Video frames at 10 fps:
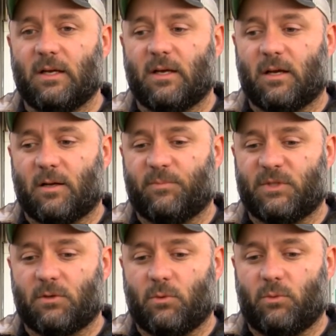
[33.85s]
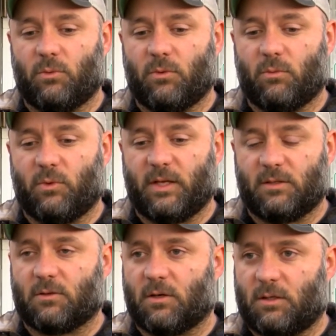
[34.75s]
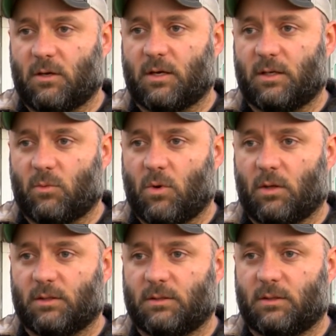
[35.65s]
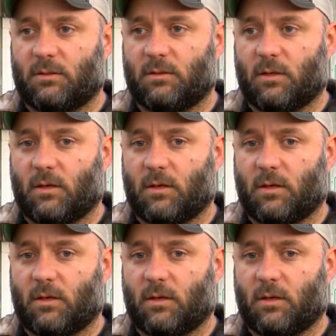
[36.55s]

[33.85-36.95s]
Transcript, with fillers: Um, so we had started talking to Wallaceton.